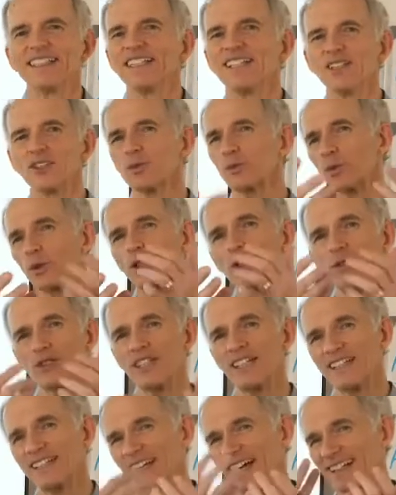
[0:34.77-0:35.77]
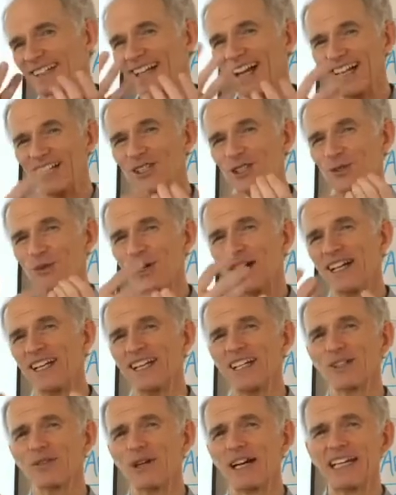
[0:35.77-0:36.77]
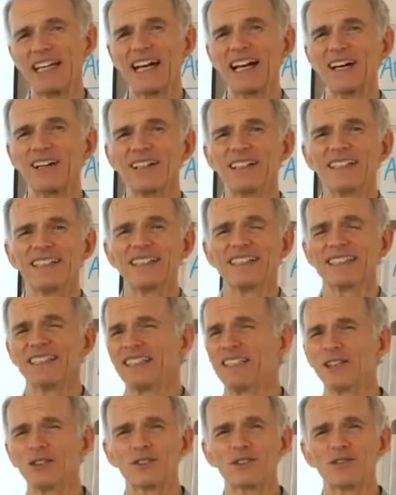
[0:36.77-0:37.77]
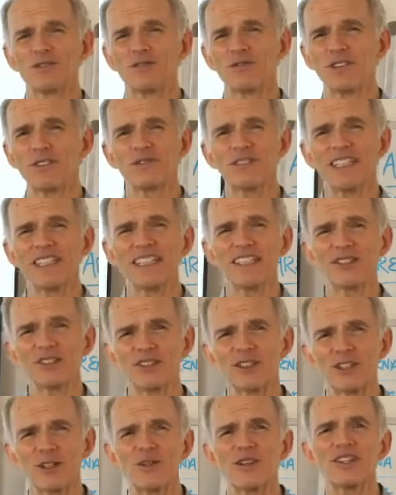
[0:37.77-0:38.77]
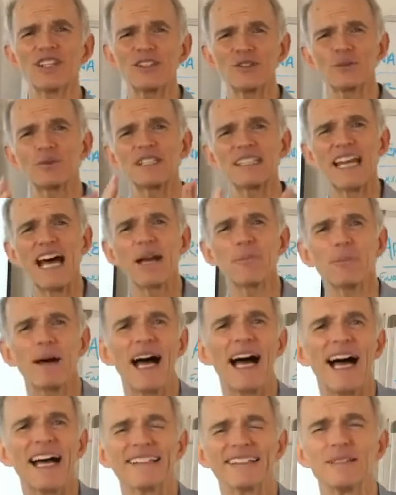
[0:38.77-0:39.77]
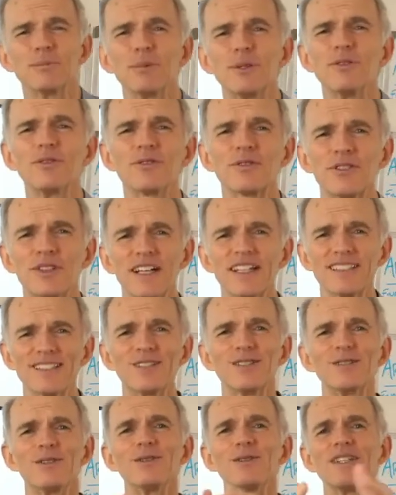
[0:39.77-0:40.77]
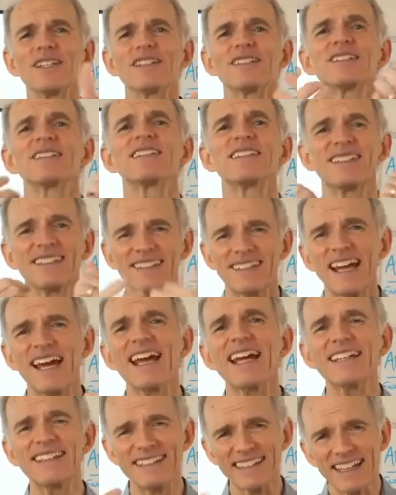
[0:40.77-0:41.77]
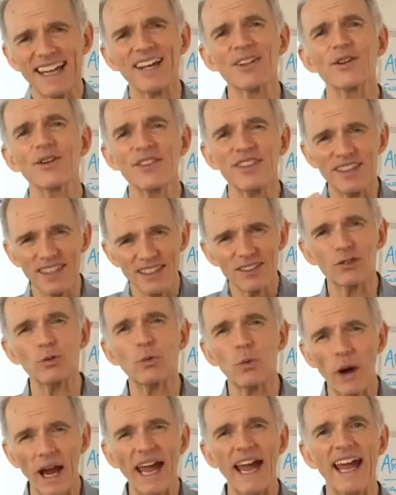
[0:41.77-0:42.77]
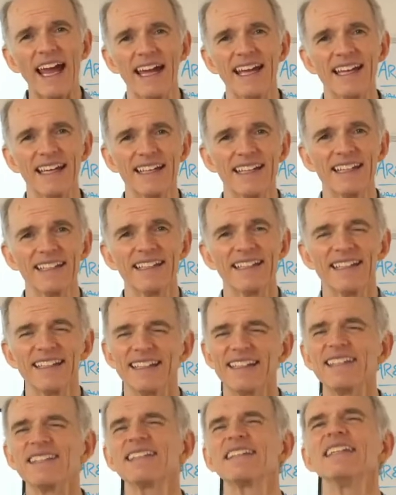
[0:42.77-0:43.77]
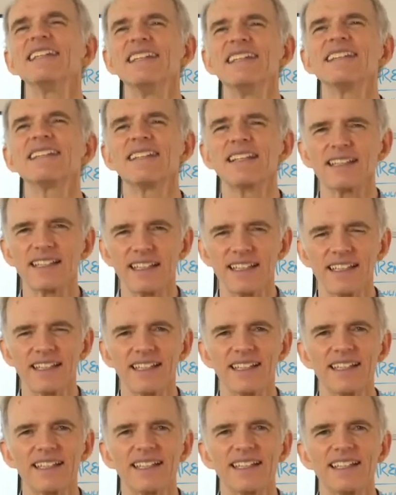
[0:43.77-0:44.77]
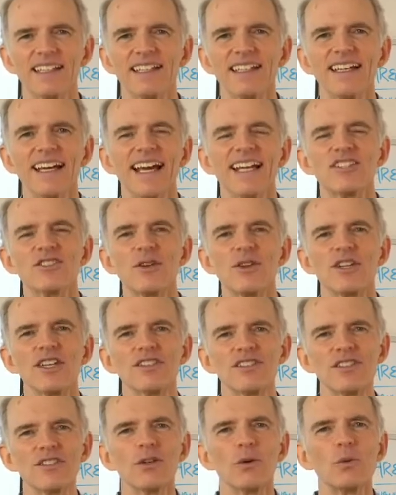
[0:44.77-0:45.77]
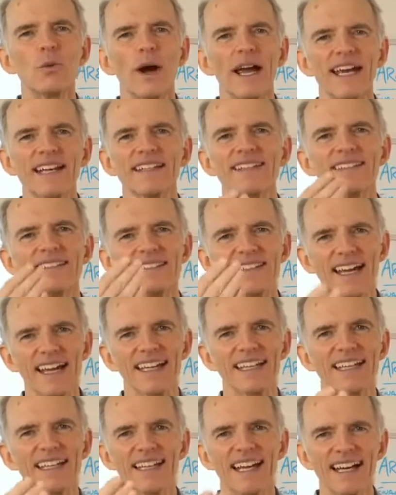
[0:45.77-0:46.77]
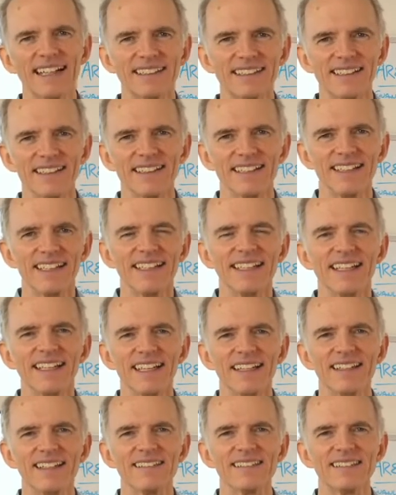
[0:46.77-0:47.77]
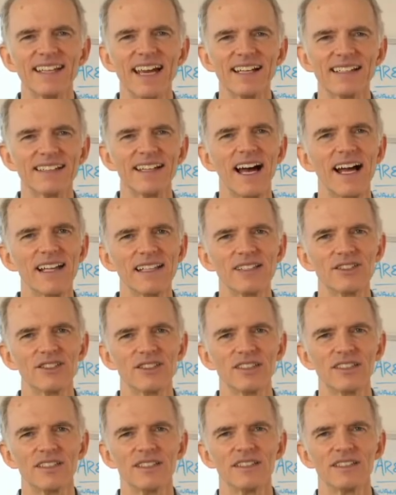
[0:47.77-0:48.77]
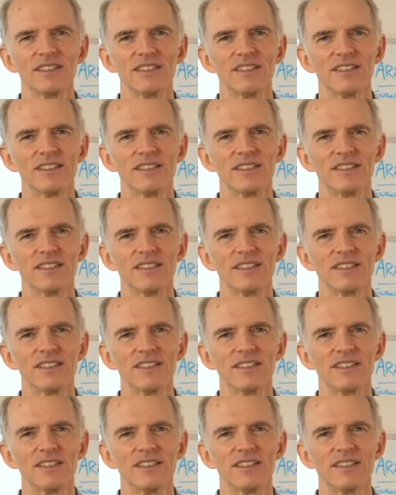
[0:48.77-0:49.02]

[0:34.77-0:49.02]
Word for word: Here's, we're using a technology right here, right now. You know, 15 years ago, this was not possible for us to do this today together this way, this easily. And so this is a way to stay connected in this technology.